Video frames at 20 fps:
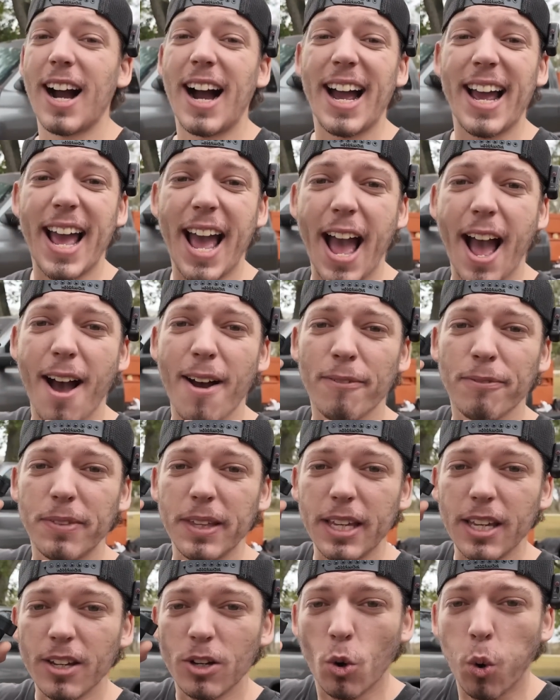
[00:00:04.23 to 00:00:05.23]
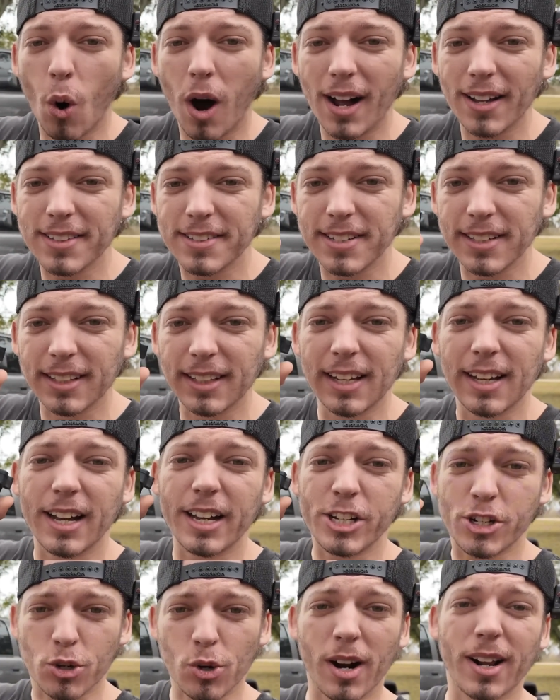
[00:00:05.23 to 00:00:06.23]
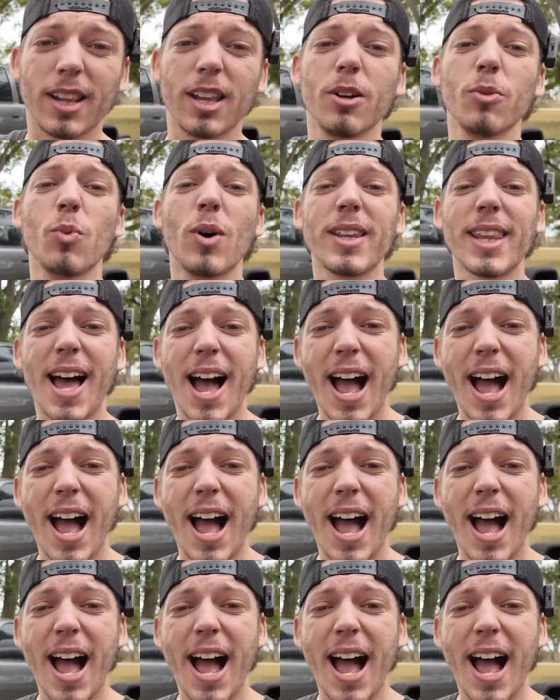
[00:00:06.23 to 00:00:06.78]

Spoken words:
I have the Quadzilla Adrenaline with